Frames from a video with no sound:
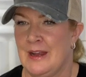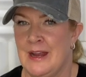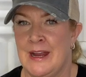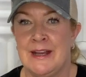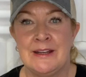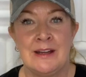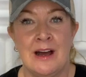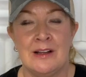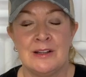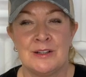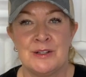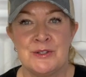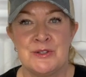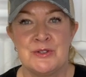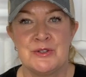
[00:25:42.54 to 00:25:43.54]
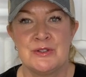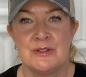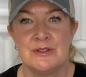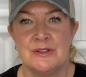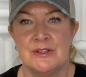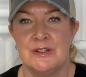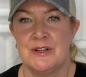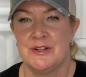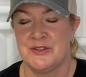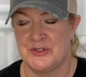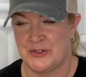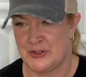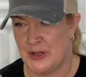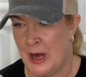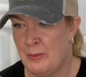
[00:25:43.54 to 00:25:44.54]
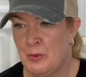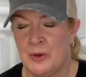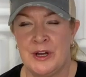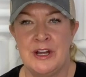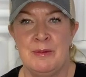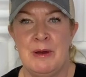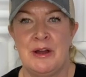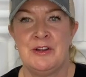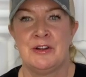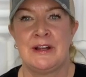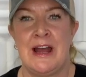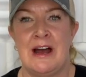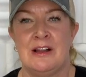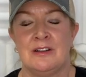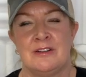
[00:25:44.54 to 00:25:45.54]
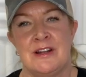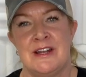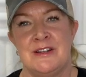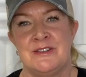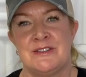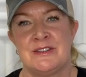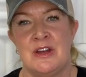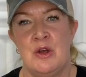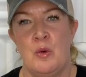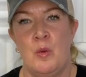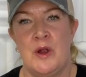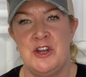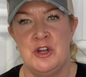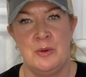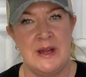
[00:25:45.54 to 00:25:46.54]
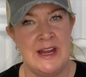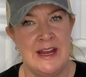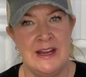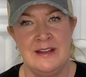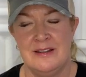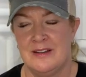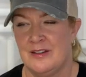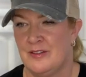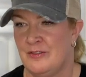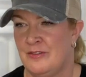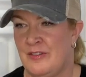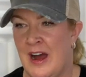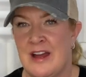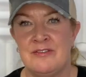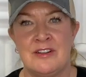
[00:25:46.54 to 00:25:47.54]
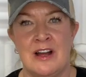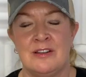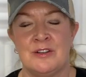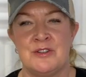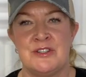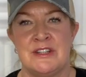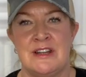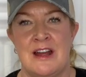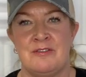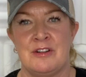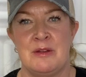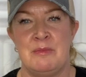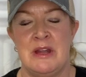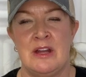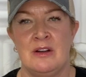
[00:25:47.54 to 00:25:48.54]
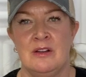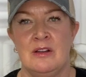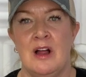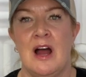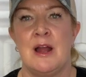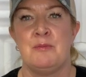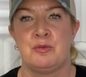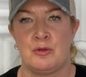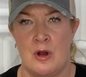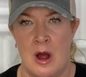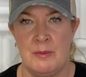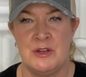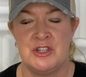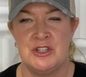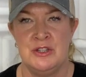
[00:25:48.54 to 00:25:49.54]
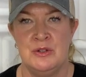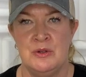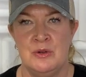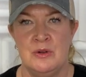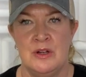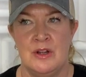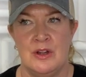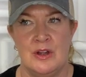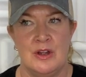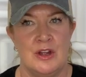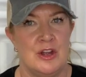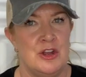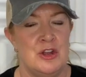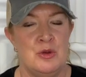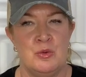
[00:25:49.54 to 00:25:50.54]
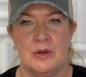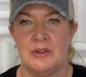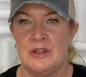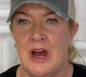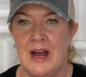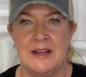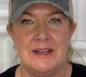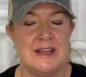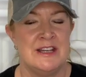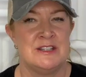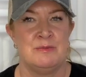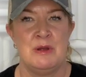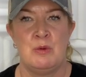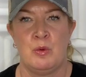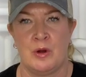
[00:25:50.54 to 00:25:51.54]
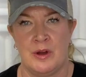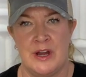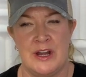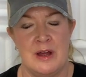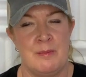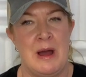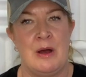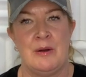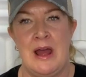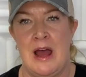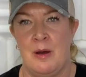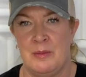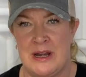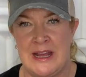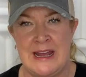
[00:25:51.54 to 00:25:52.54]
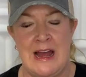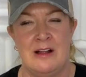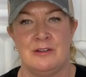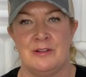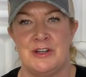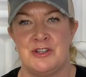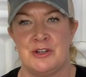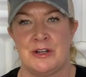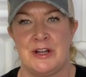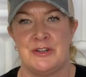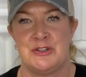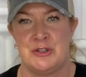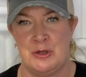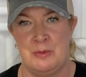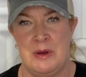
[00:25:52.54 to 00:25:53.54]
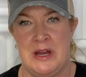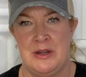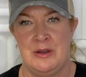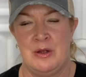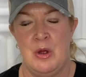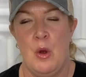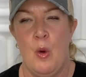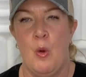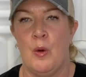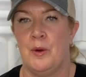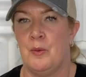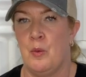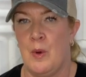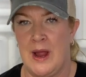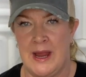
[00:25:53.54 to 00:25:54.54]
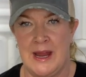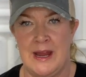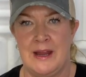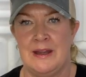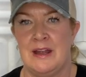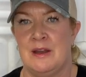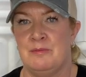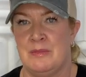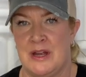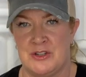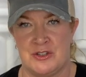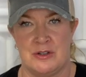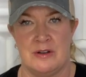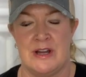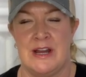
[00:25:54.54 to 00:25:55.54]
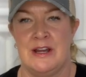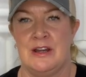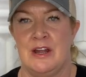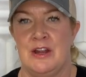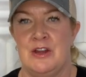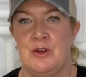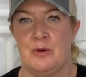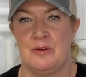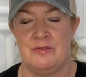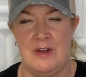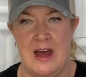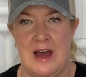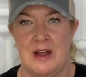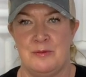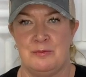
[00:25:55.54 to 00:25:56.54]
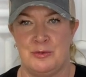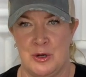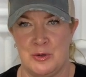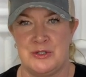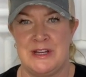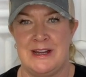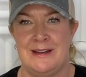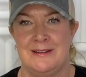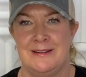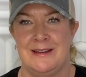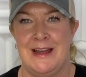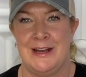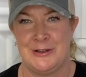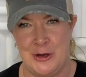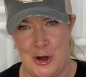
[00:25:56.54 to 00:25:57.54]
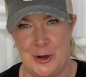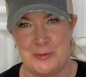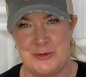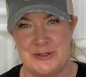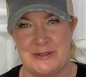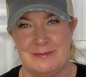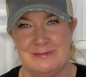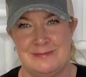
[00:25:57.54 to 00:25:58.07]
Eat colors. Stop worrying about your calories. When you eat 5 colors in every meal, I promise you, you will not need to be worried about how many calories you're consuming or weighing and measuring your fat, protein, and carbs.